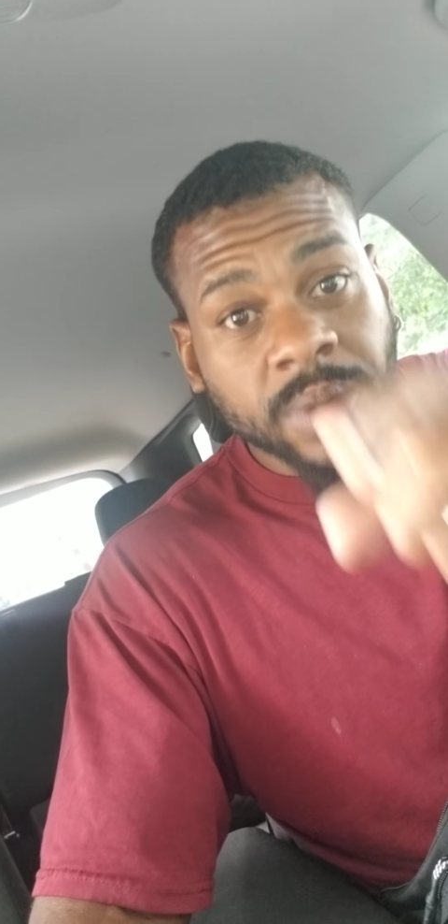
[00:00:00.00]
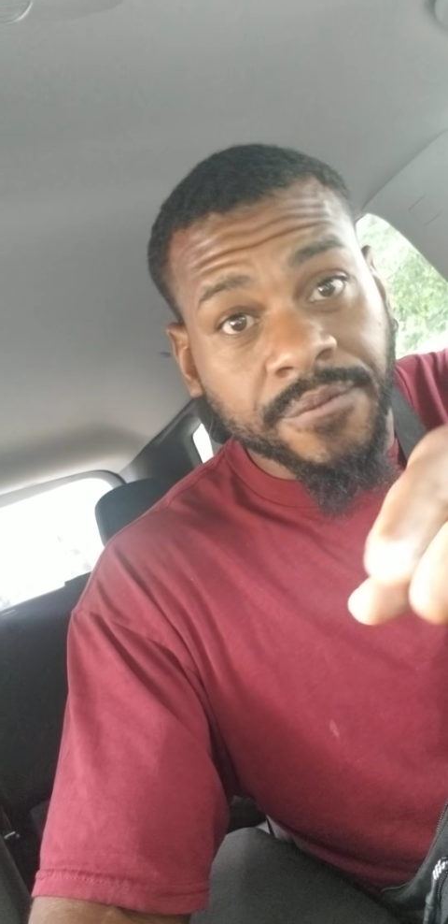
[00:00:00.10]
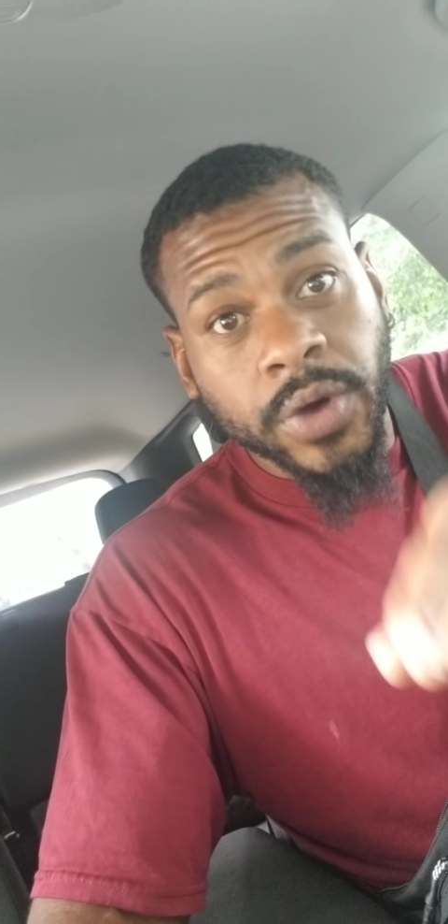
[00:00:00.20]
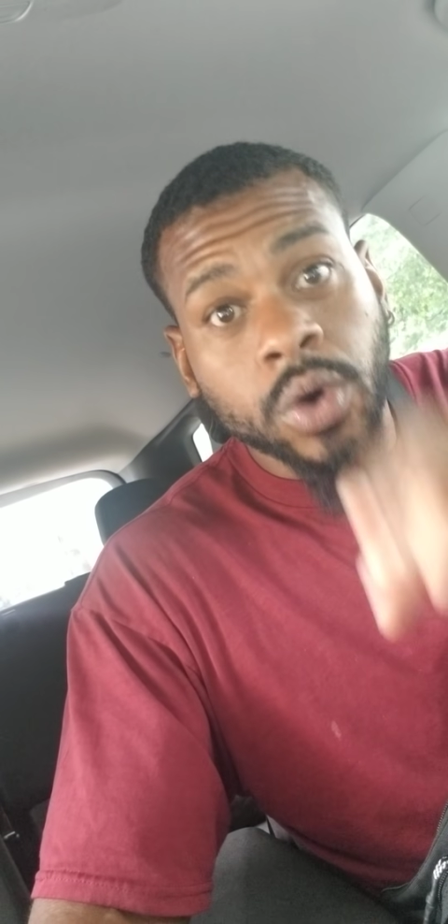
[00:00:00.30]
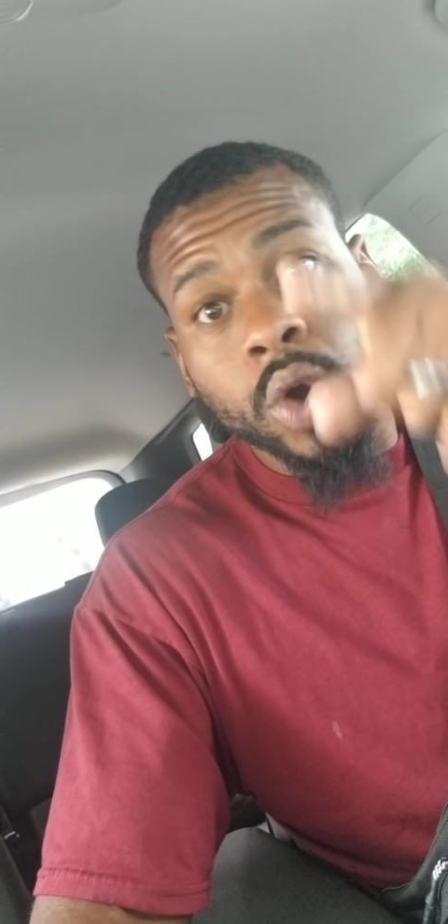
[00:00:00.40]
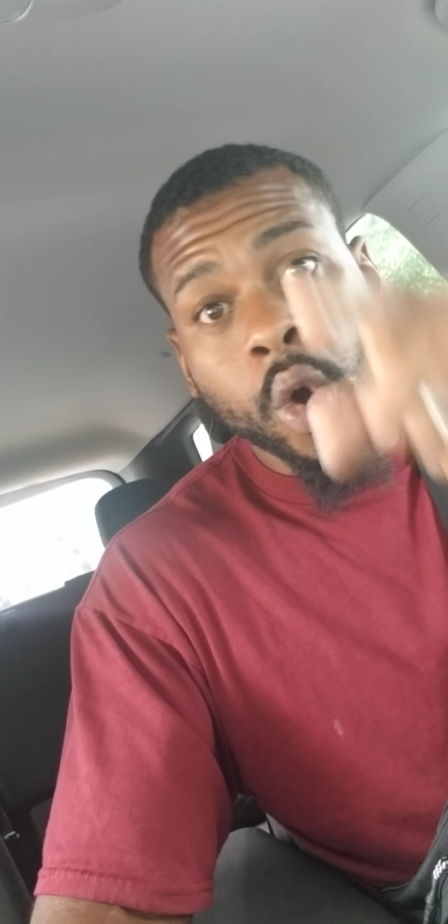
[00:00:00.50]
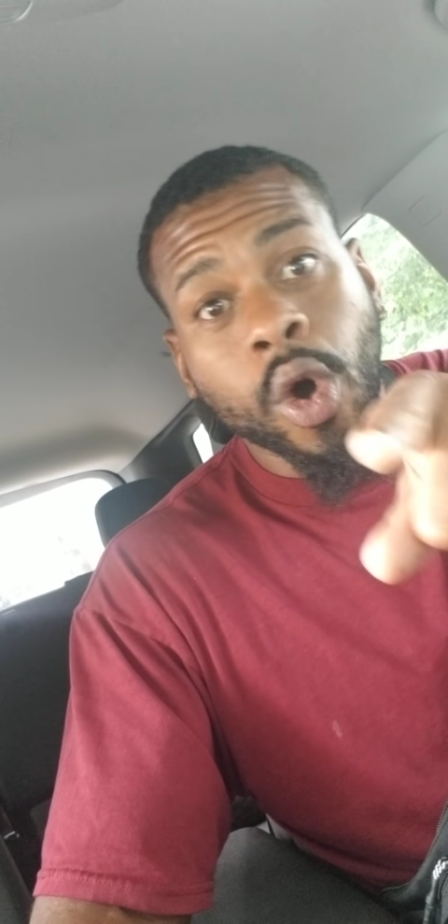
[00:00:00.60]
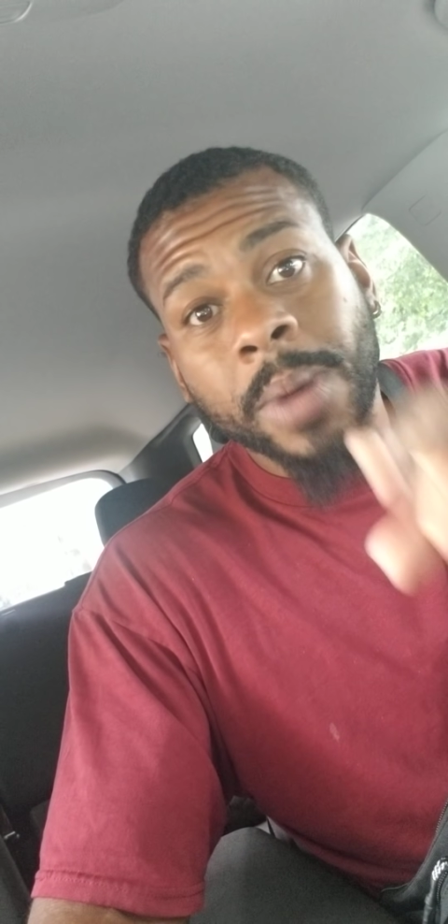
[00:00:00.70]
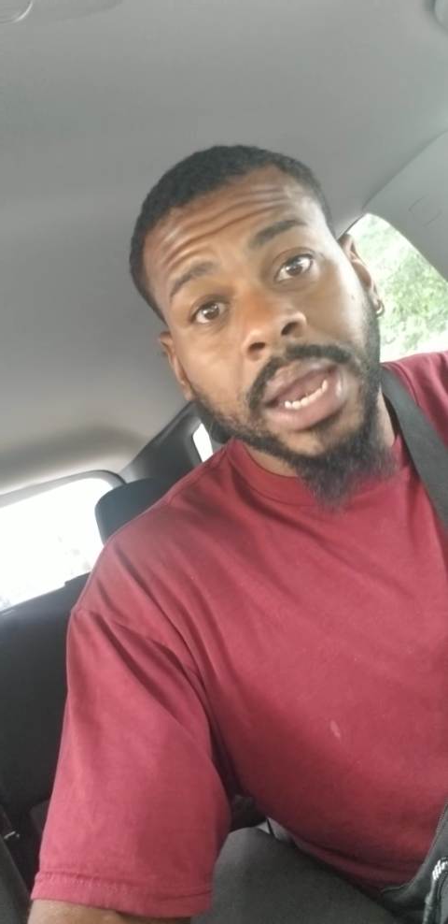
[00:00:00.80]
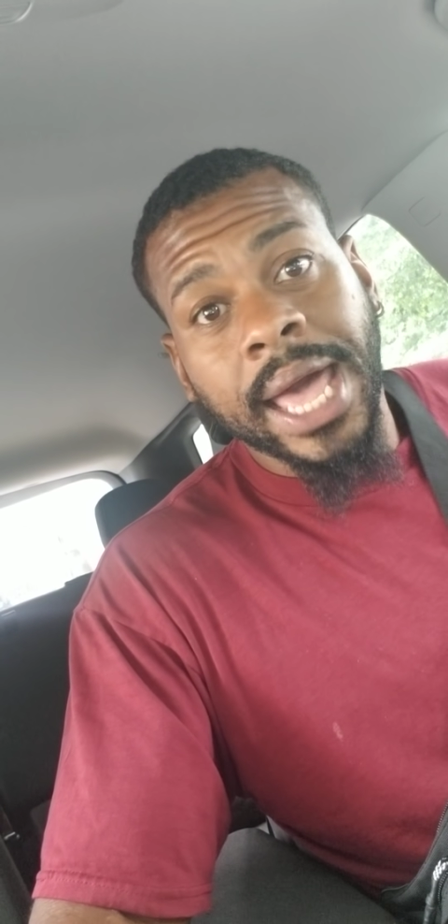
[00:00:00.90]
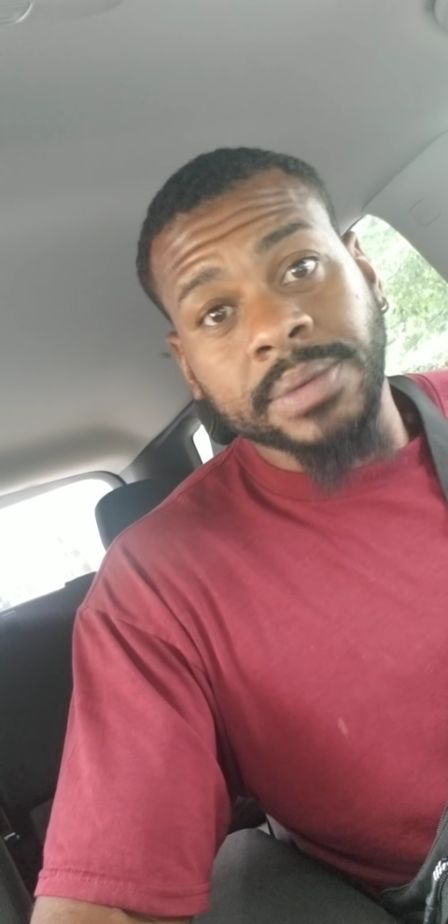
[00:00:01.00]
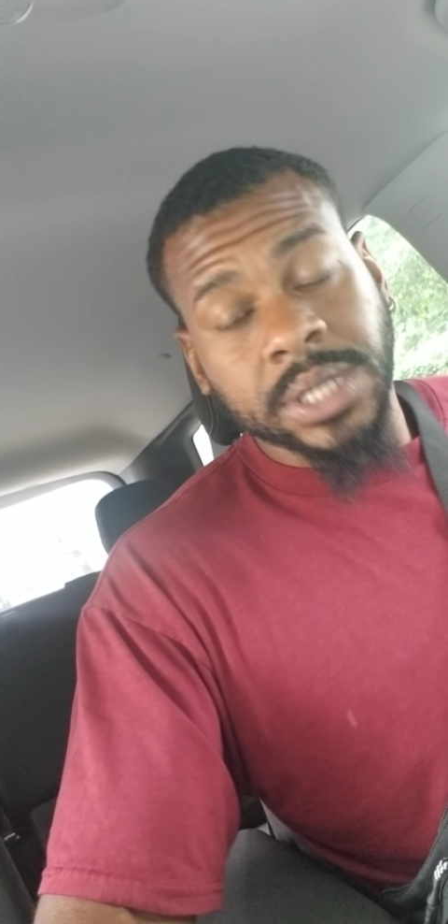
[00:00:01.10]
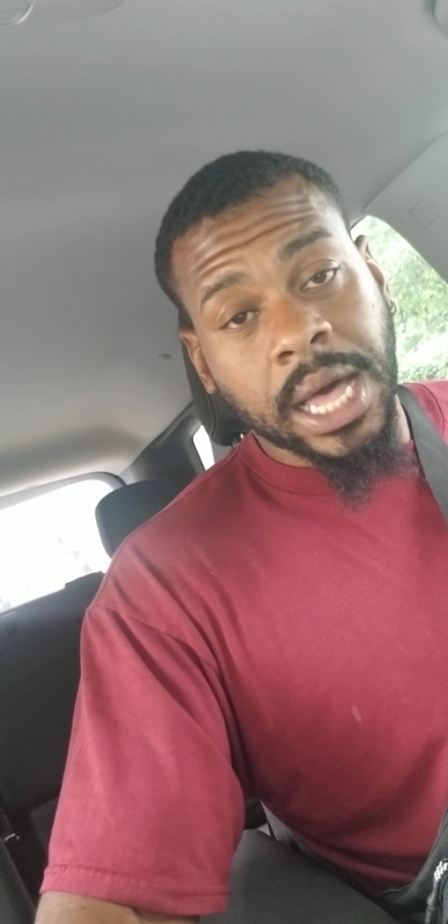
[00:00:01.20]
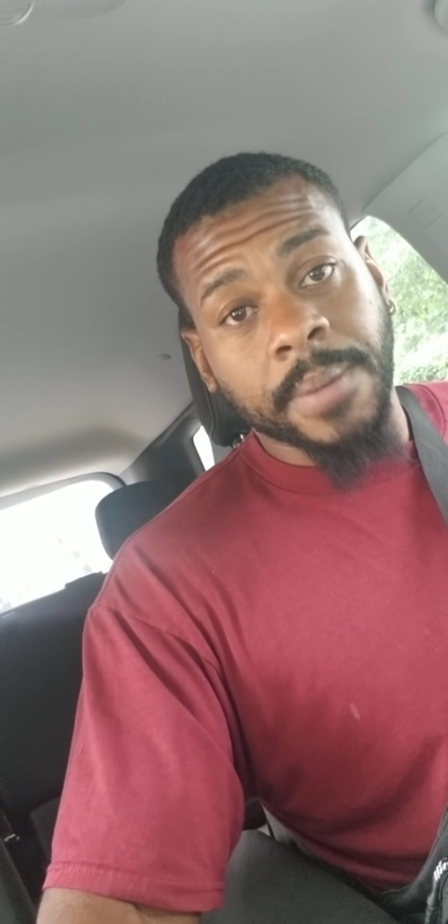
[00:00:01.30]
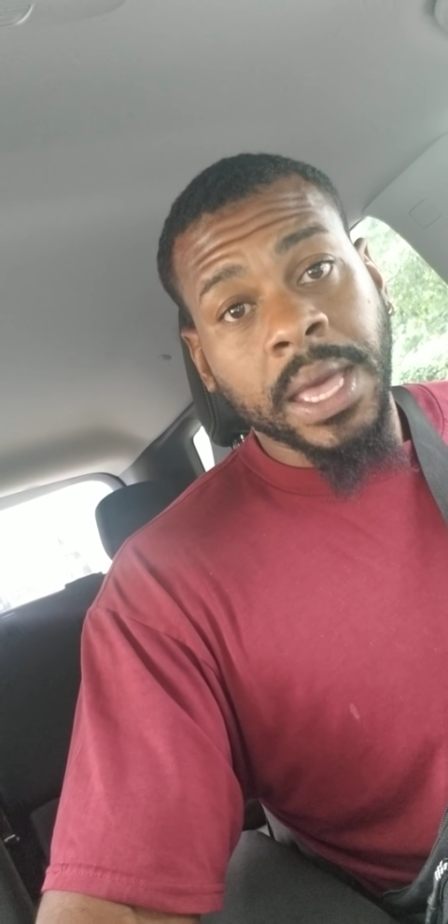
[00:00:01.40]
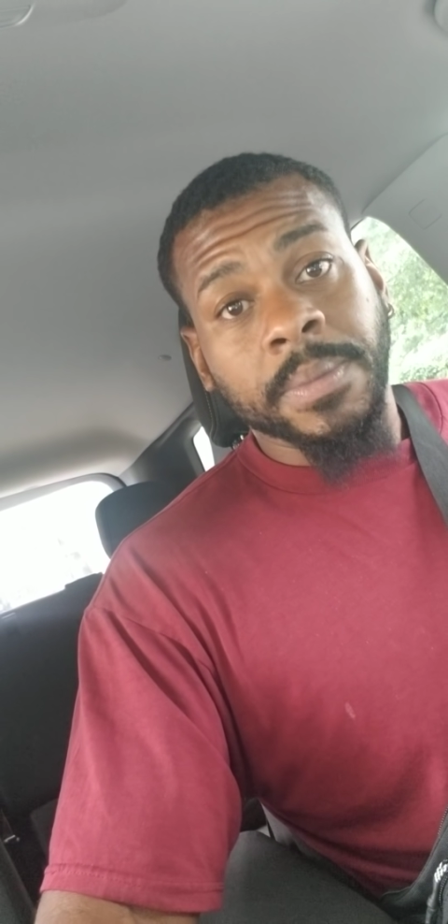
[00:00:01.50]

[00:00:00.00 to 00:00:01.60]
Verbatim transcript: my phone or my laptop